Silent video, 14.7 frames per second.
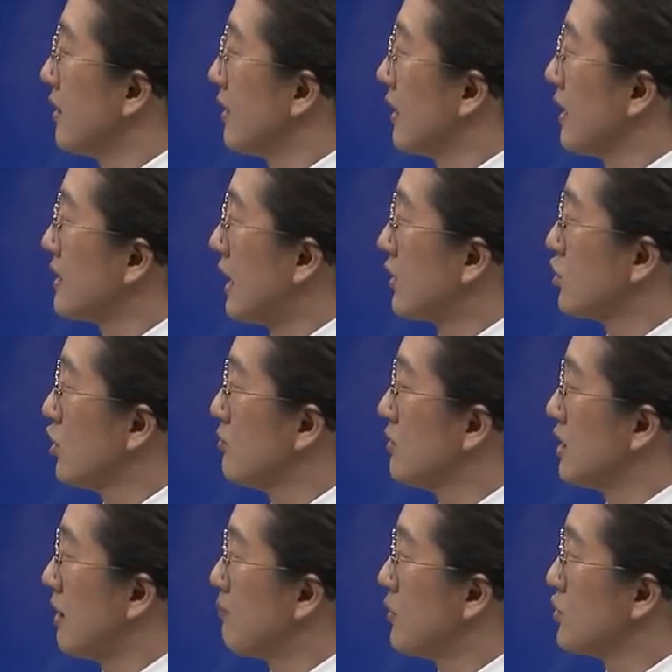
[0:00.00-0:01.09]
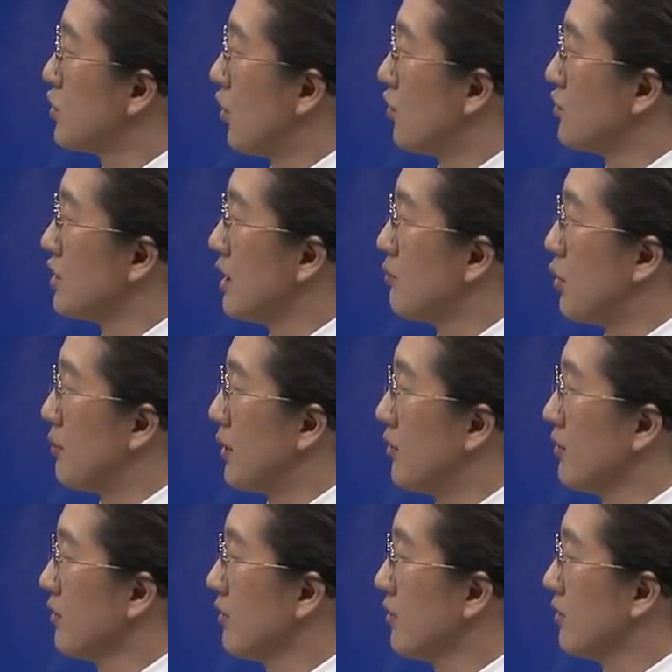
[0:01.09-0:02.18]
Let's look at the advantages
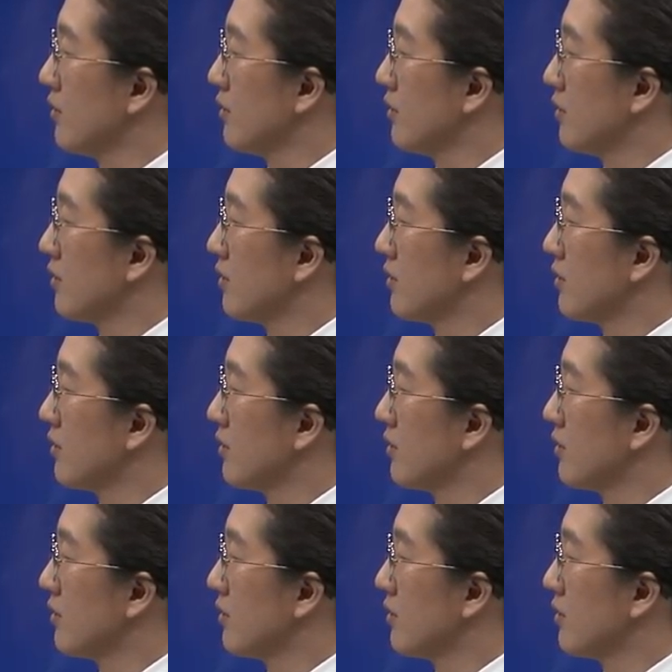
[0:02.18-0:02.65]
of flapless